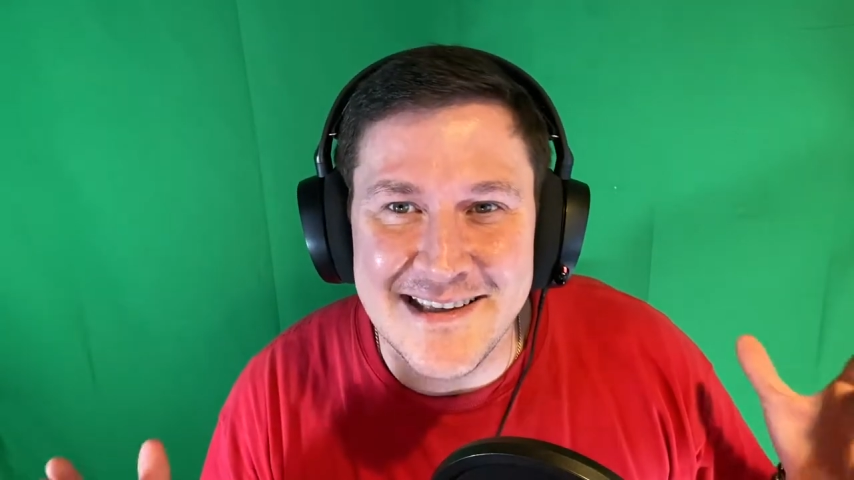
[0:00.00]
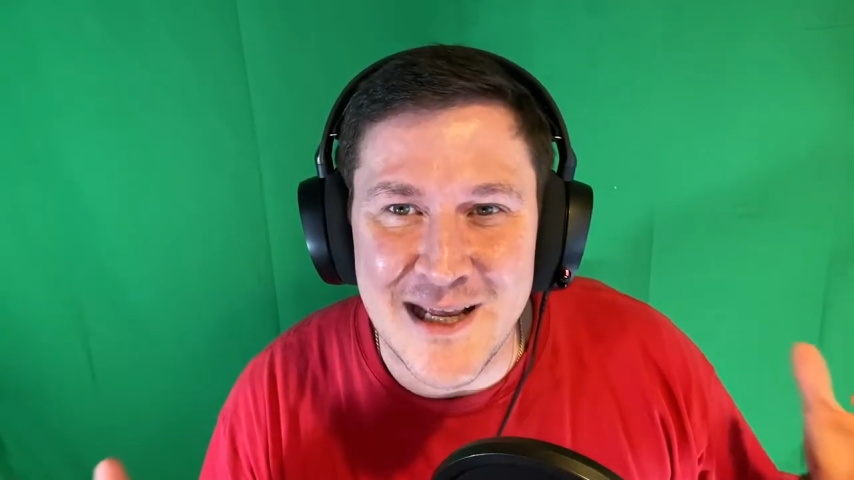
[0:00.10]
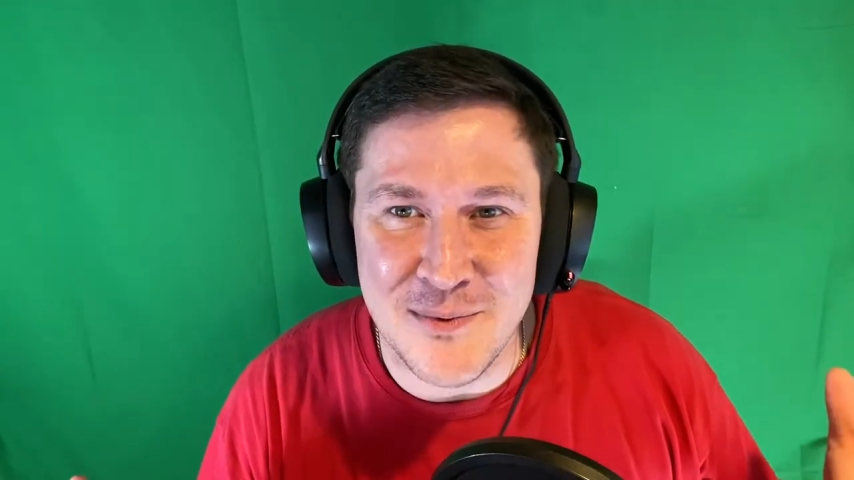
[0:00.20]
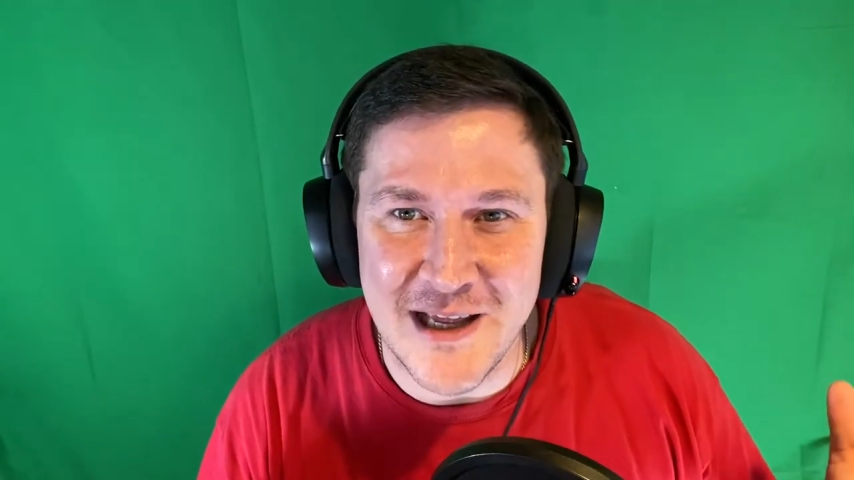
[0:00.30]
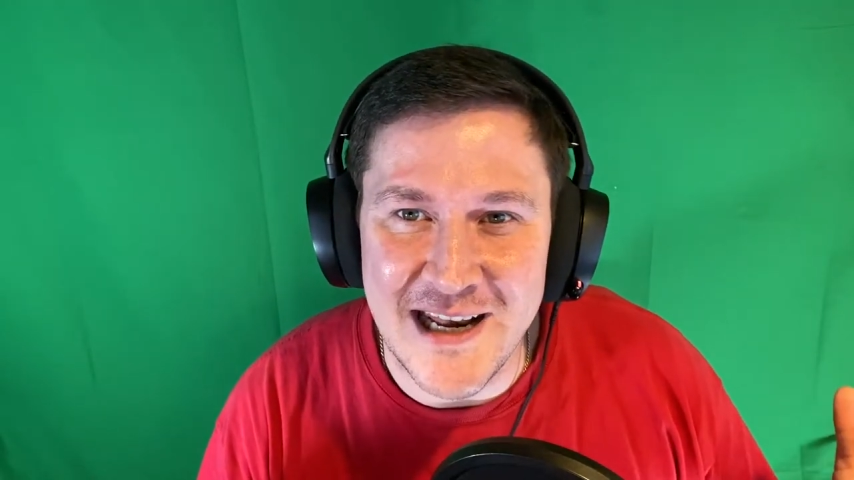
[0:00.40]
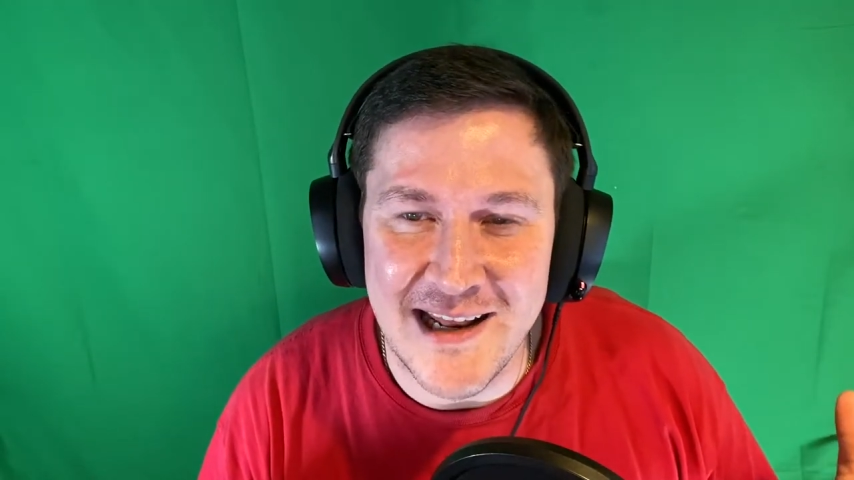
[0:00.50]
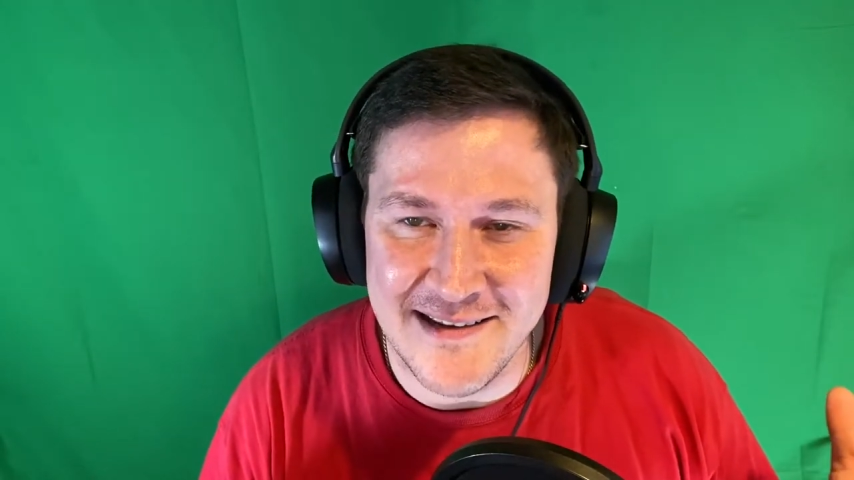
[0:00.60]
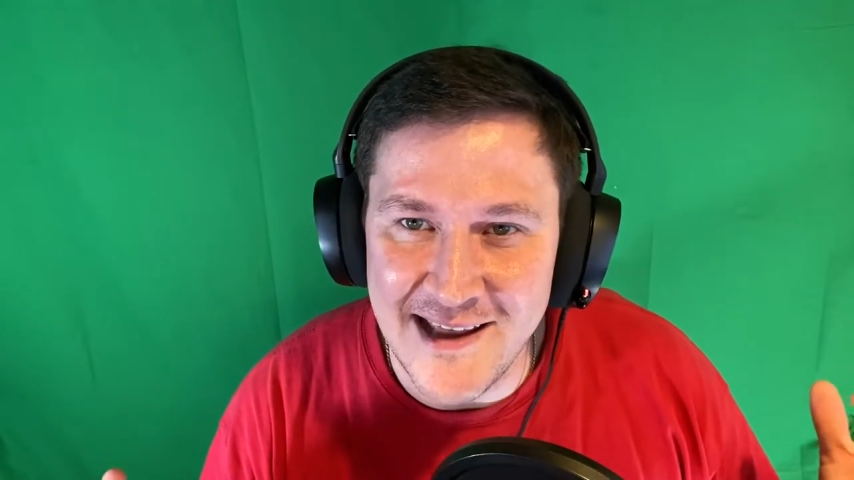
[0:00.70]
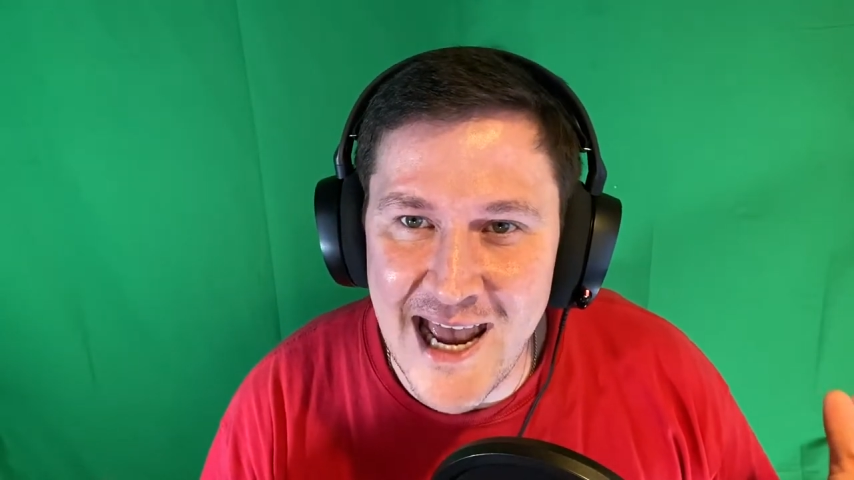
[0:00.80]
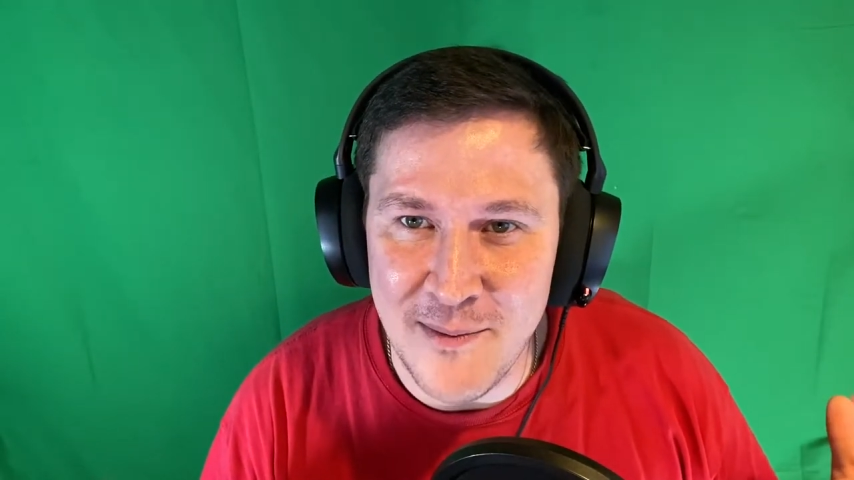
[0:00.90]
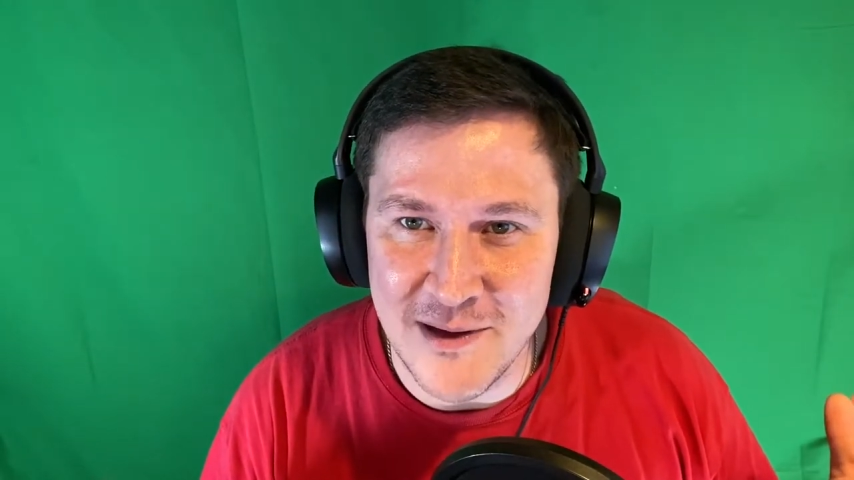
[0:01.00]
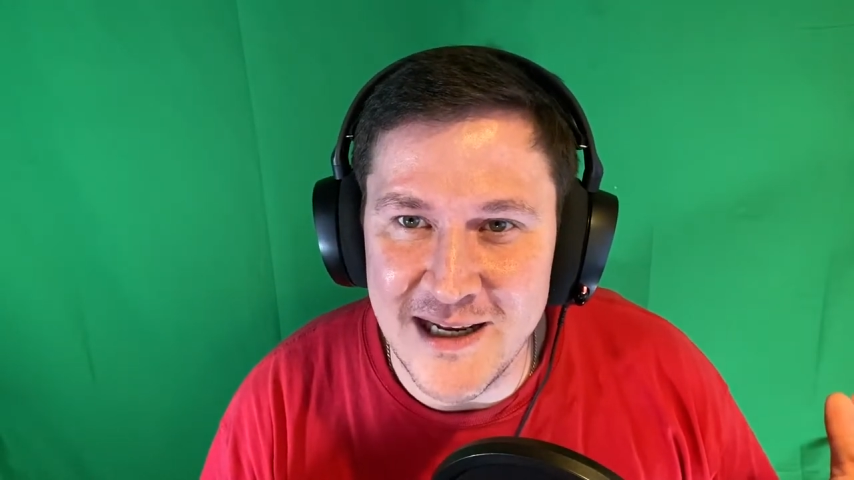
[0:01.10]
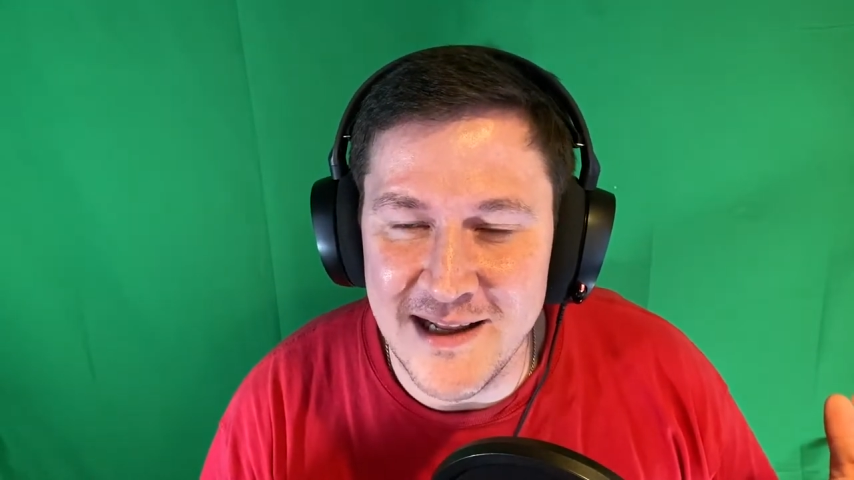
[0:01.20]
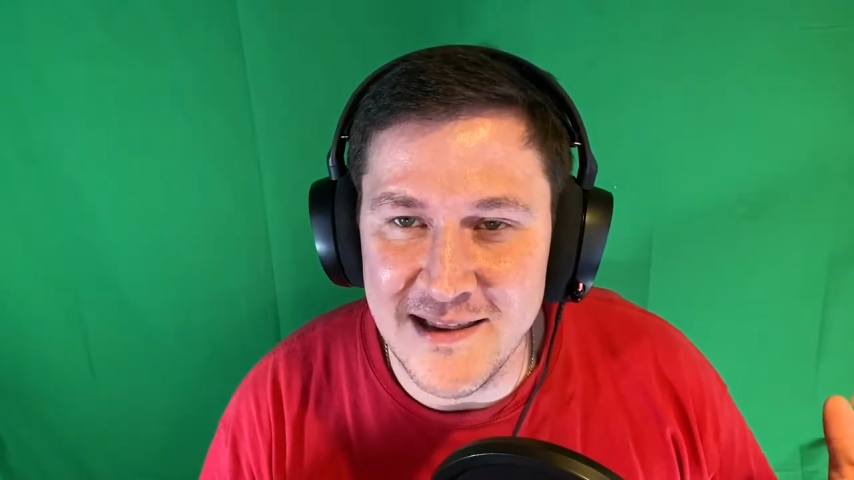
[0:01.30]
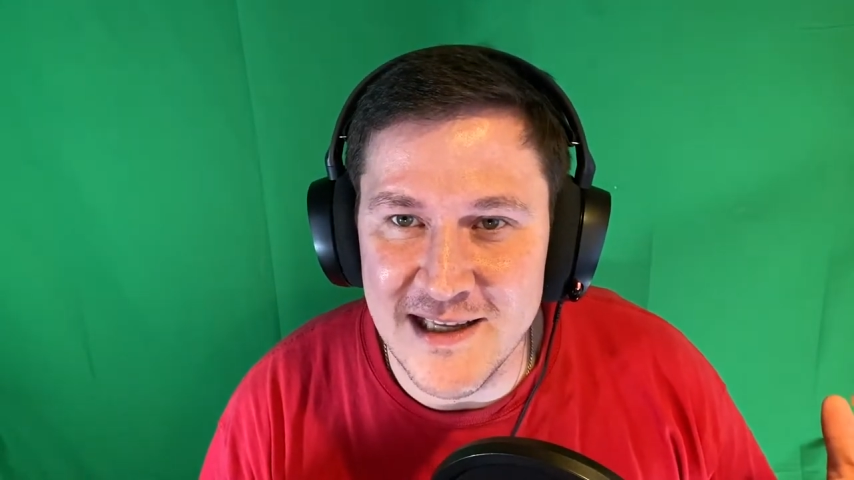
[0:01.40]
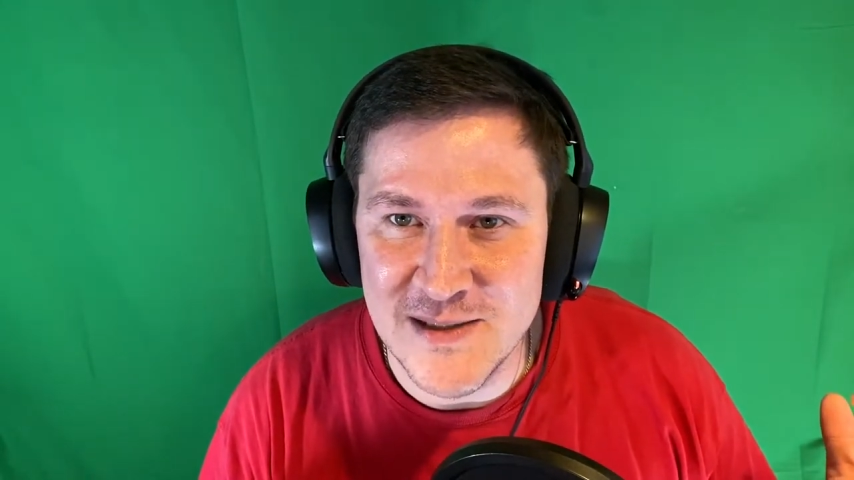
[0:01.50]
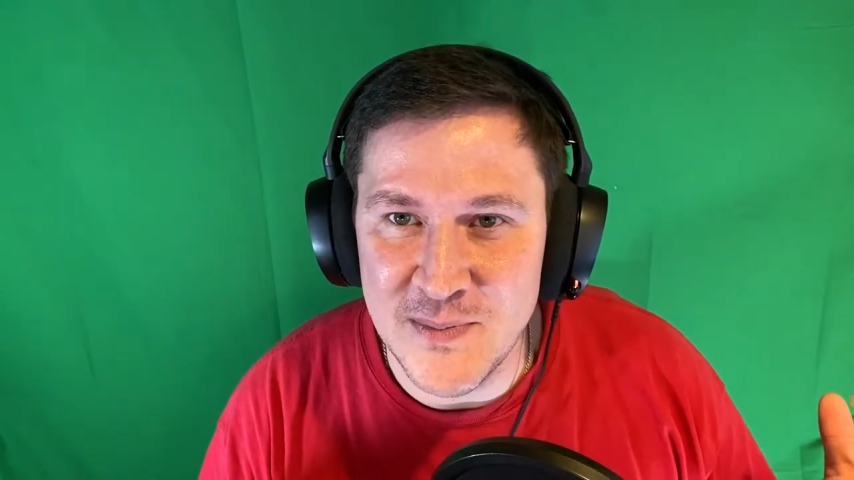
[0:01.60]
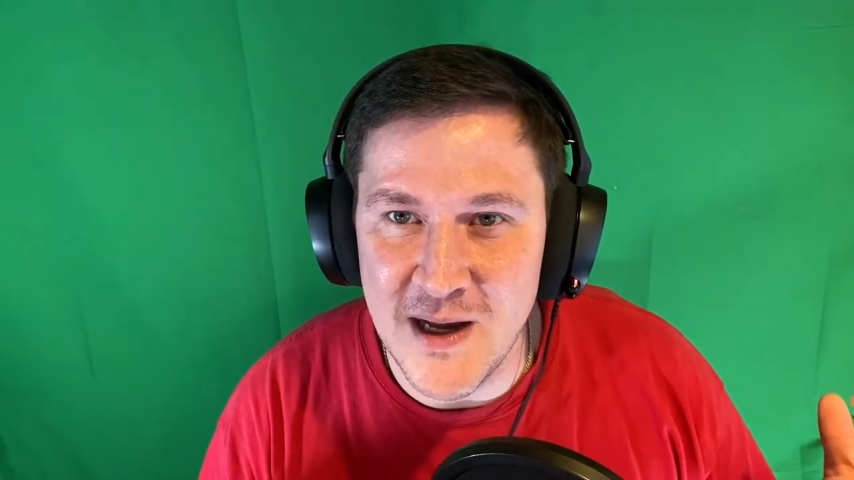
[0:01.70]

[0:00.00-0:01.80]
of dibbling and dabbling in this,